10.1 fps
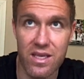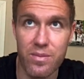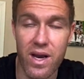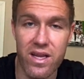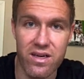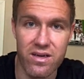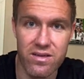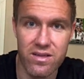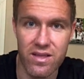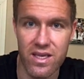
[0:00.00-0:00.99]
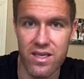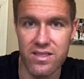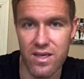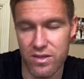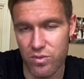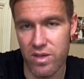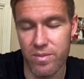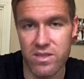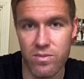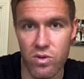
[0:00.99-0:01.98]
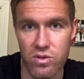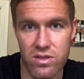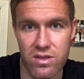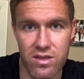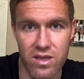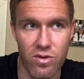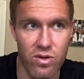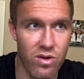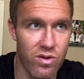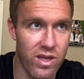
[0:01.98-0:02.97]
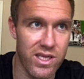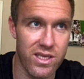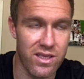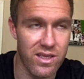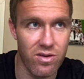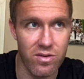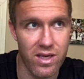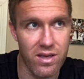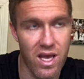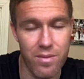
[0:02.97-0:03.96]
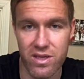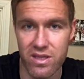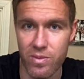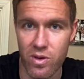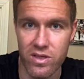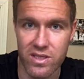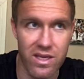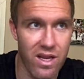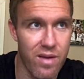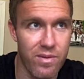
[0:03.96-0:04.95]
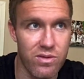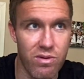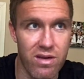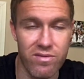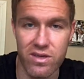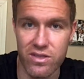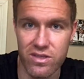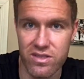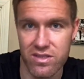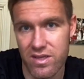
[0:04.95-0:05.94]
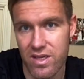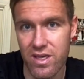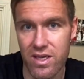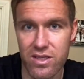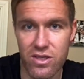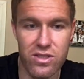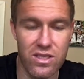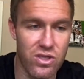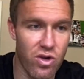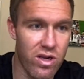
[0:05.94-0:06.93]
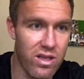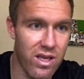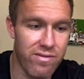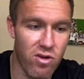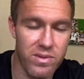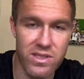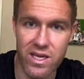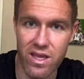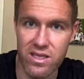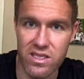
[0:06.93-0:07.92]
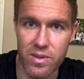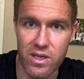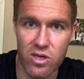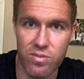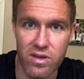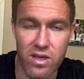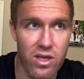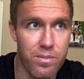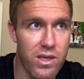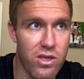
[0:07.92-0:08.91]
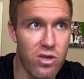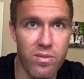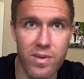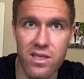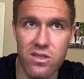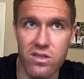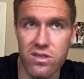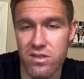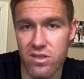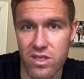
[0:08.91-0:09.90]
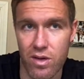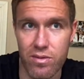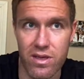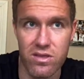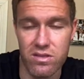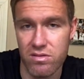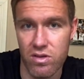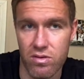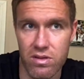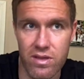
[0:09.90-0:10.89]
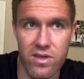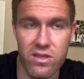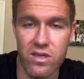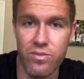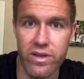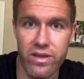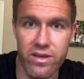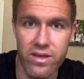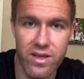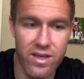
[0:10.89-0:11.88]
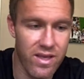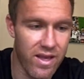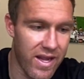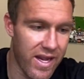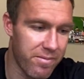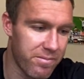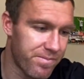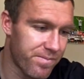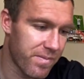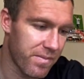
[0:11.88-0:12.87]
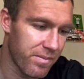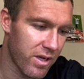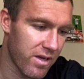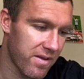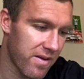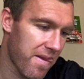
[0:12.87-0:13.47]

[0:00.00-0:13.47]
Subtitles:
banter, is what you miss most. Going in and get hammering the boys, getting hammered, whatever, and just enjoying life, all being together as a big group of mates, just out there, living a dream really. But